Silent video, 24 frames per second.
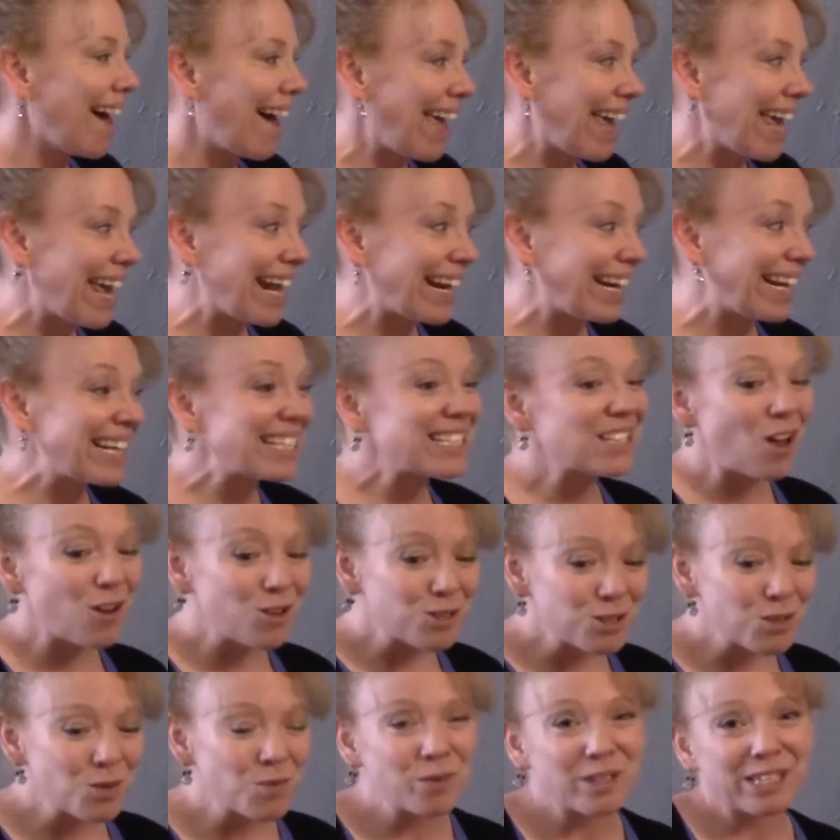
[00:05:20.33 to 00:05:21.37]
And it's
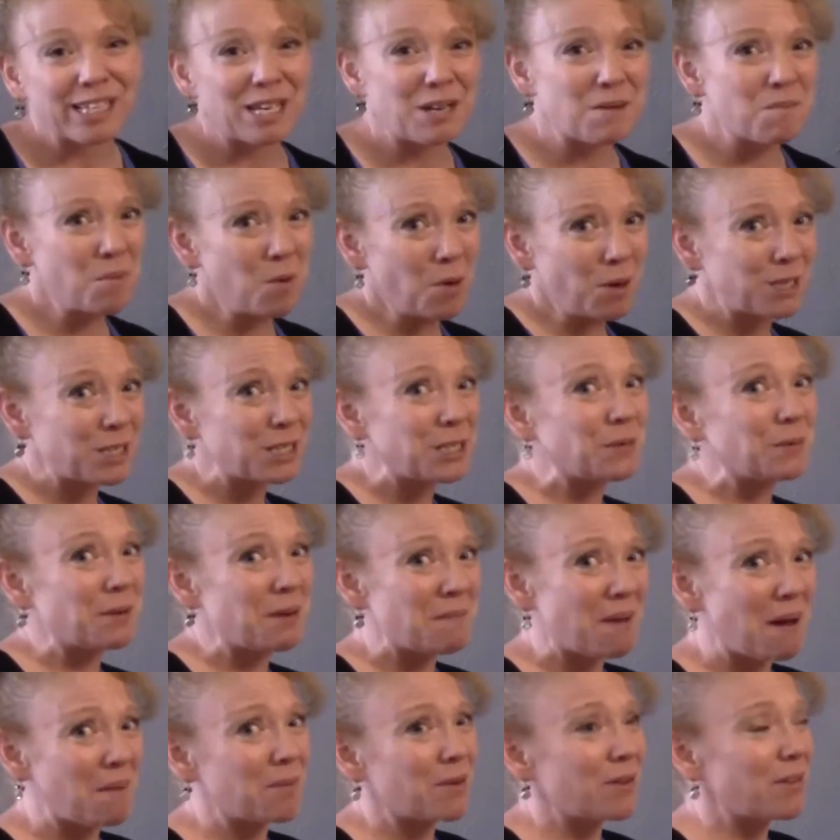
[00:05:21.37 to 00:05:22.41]
also really important to
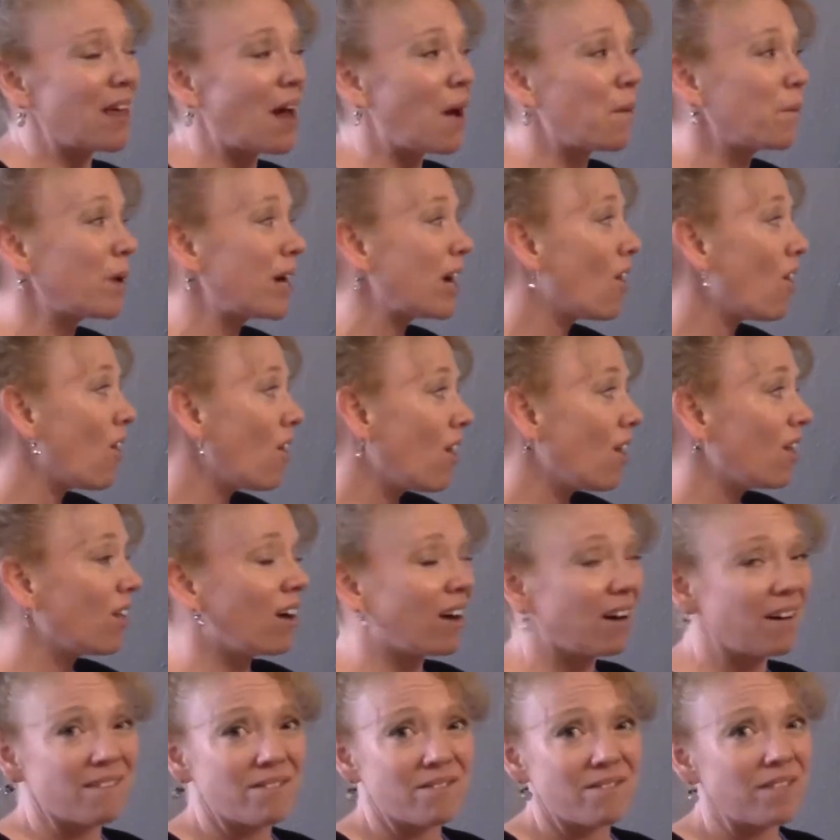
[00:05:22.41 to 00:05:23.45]
remember that we all
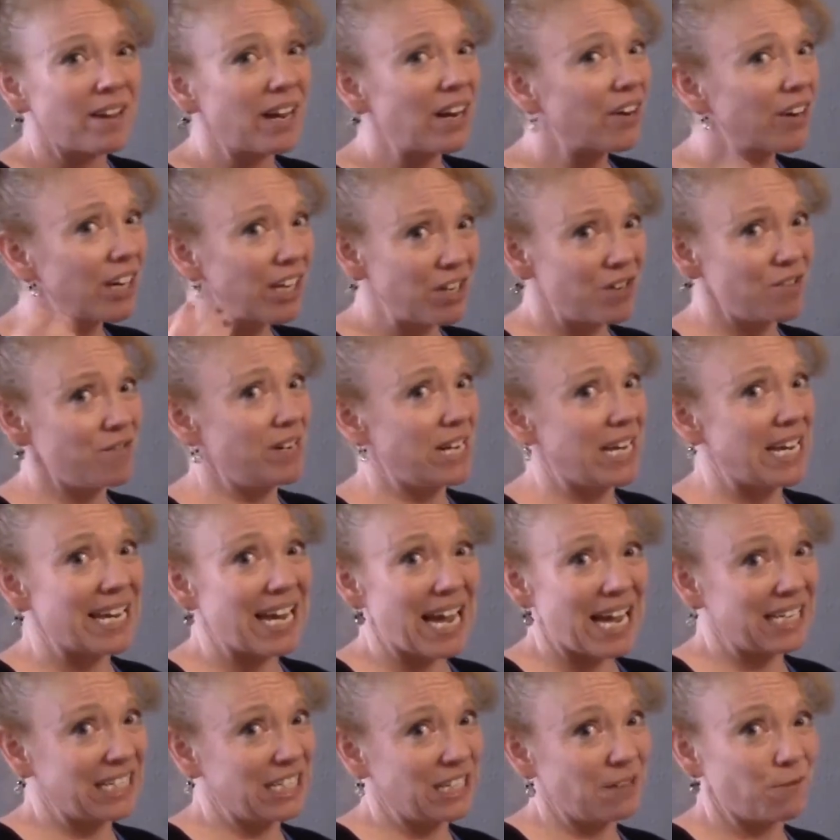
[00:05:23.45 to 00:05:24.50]
are very unique
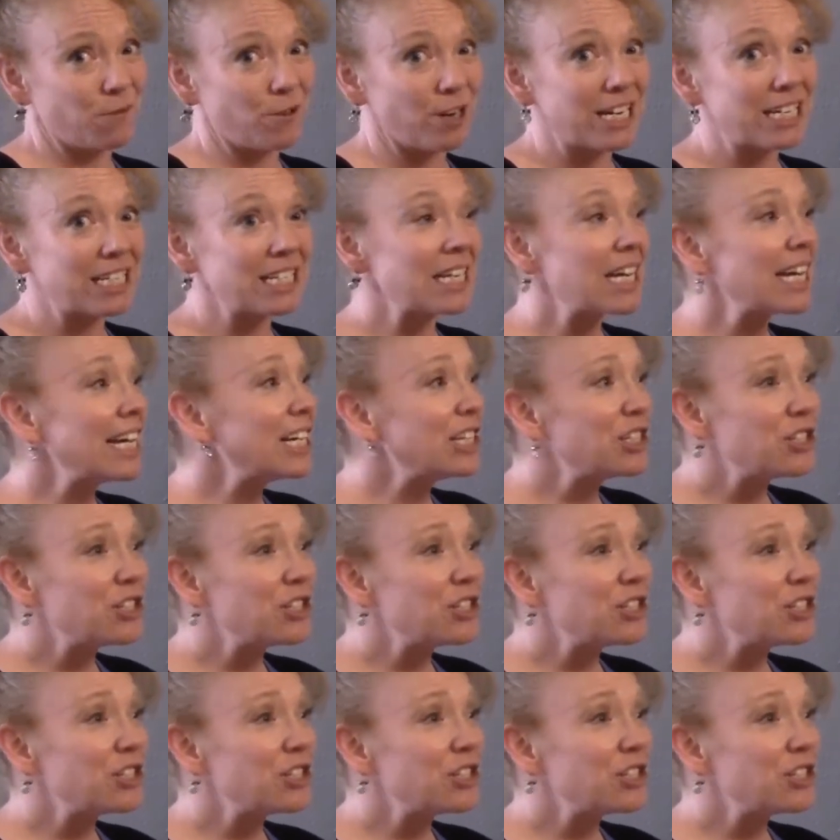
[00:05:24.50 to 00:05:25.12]
and different.